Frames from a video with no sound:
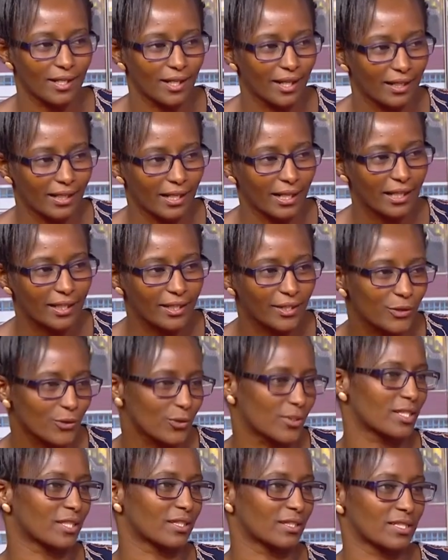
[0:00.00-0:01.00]
I like
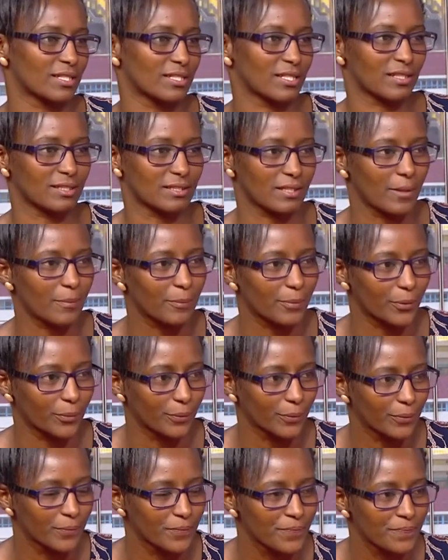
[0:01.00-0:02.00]
using this example.
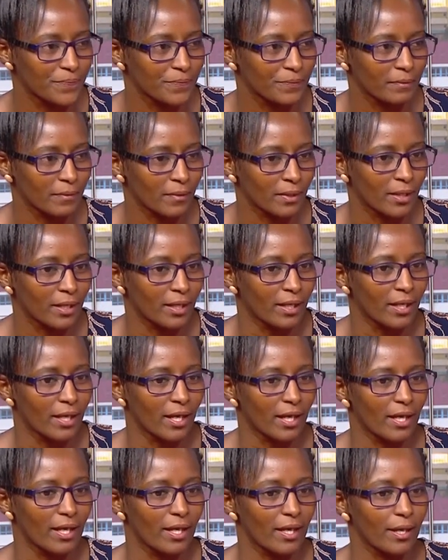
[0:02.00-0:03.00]
Mm -hmm.
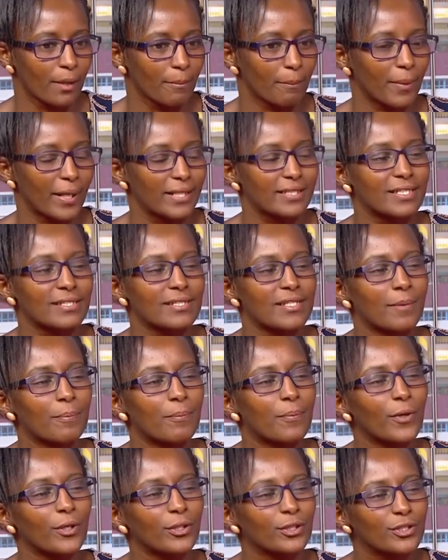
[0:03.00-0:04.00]
But it's
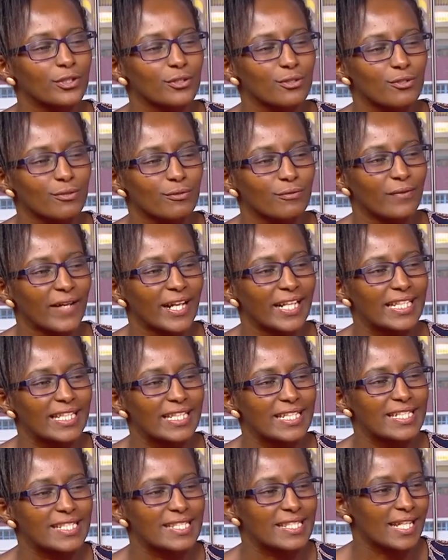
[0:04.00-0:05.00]
upon you to find
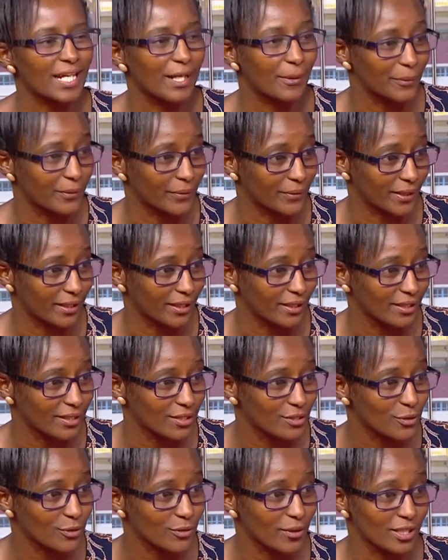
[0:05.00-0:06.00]
this camera
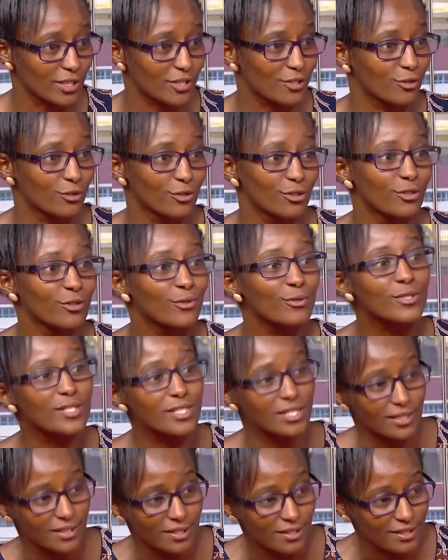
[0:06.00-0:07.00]
so that you
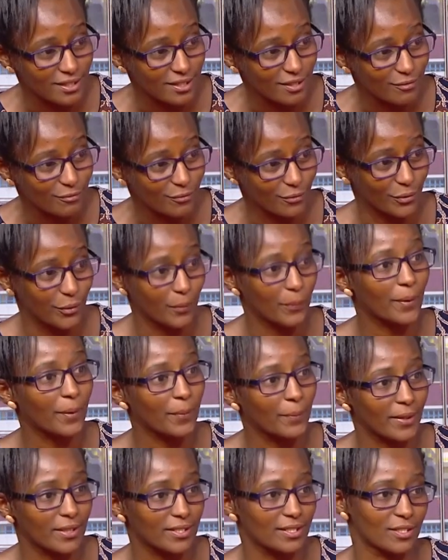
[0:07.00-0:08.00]
use it for the
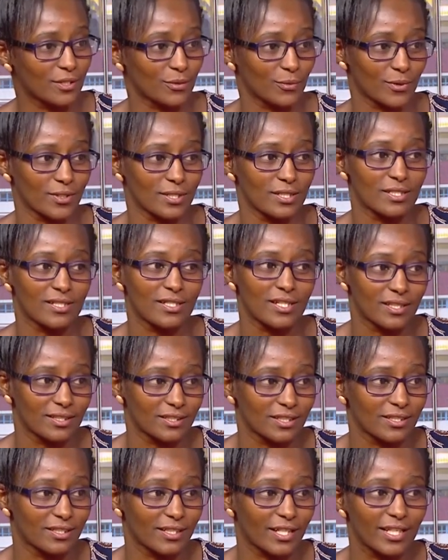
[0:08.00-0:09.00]
purpose it was
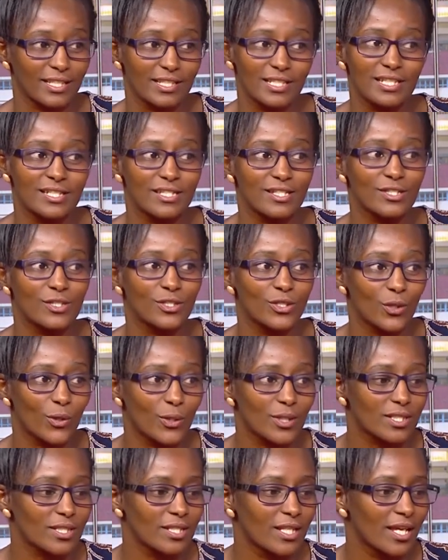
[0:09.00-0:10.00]
intended. It is
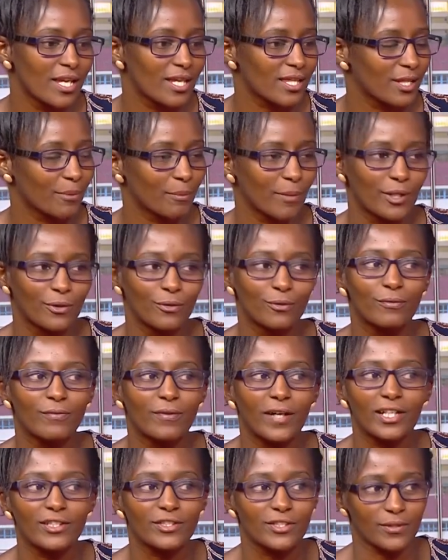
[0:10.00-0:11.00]
not the
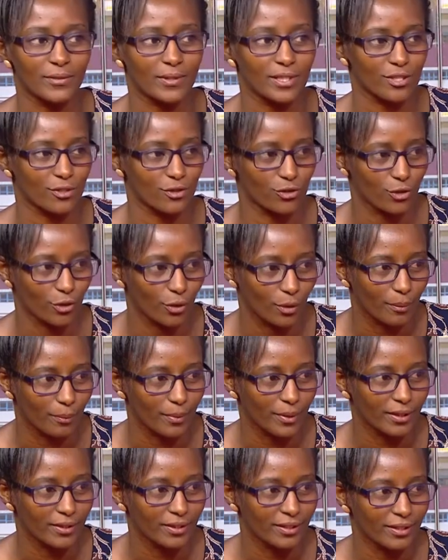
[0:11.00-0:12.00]
manufacturer's job.
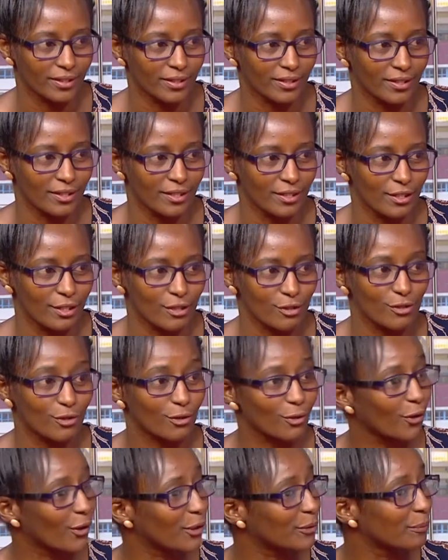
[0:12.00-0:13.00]
Mm -hmm. So
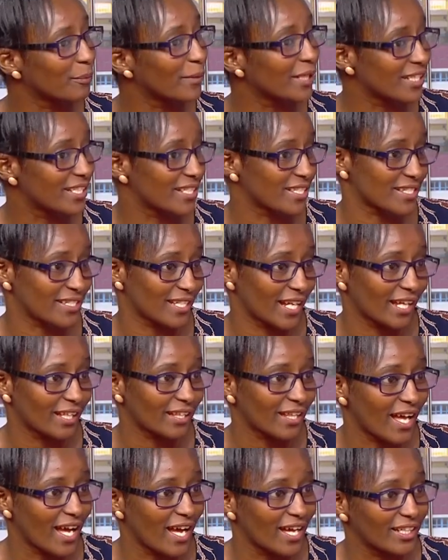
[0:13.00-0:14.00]
God made us like
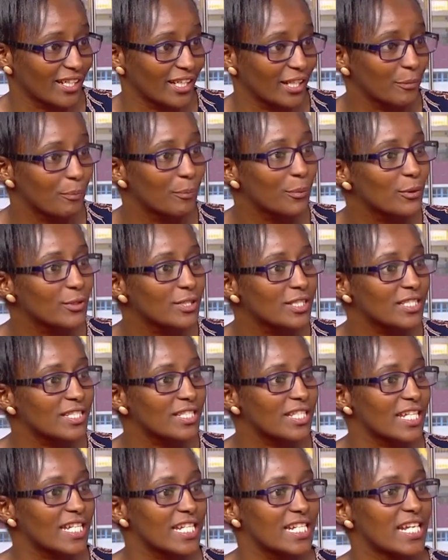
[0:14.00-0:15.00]
that. He put
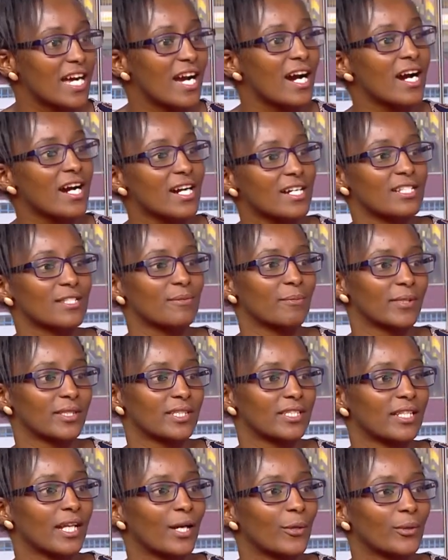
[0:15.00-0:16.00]
it in us,
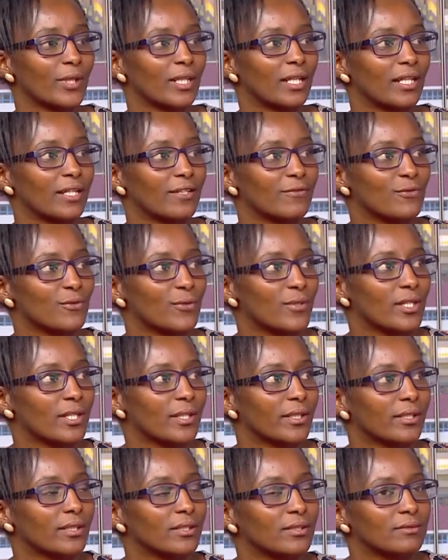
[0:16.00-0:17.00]
but now we are left with
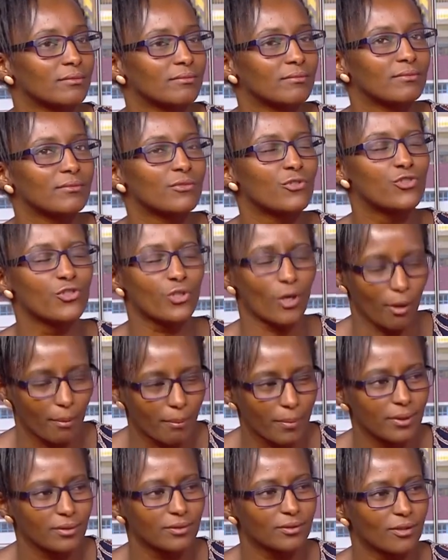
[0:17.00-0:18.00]
the
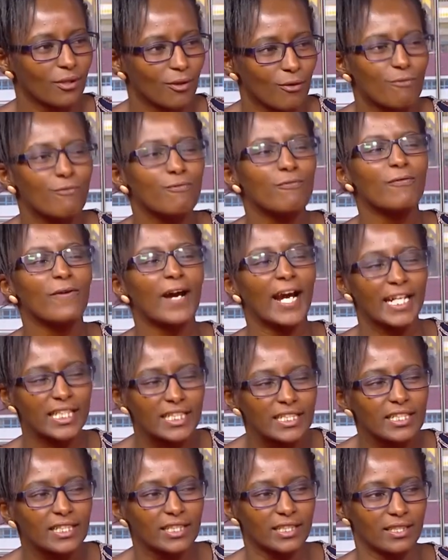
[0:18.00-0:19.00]
job of okay.
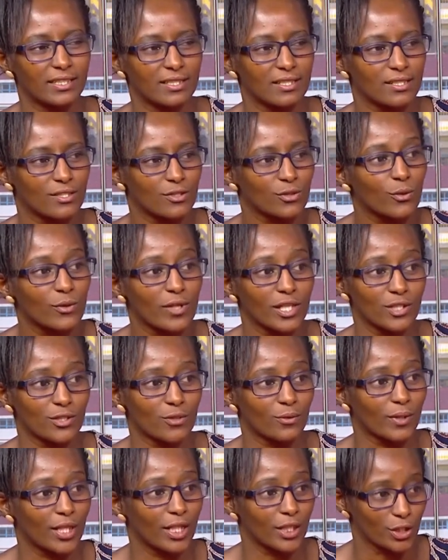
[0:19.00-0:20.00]
finding it so we that
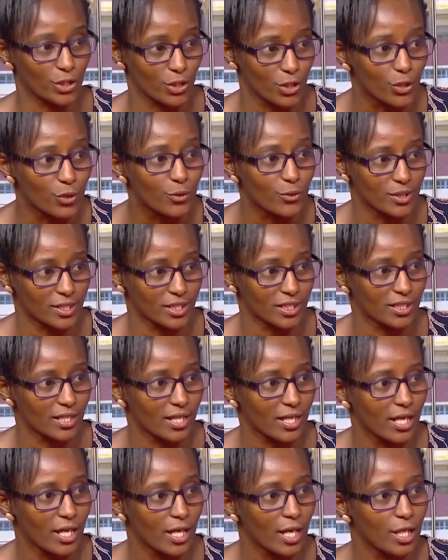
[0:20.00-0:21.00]
you can use it.
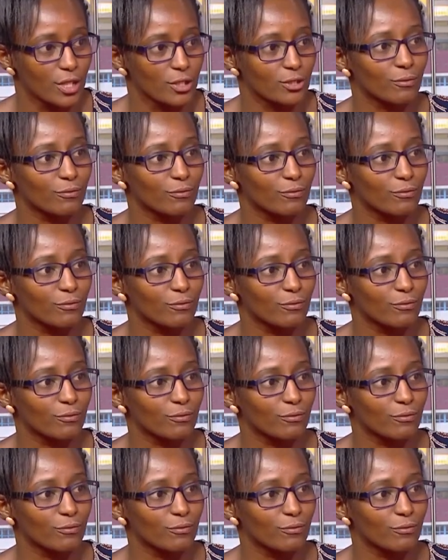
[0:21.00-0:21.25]
Okay.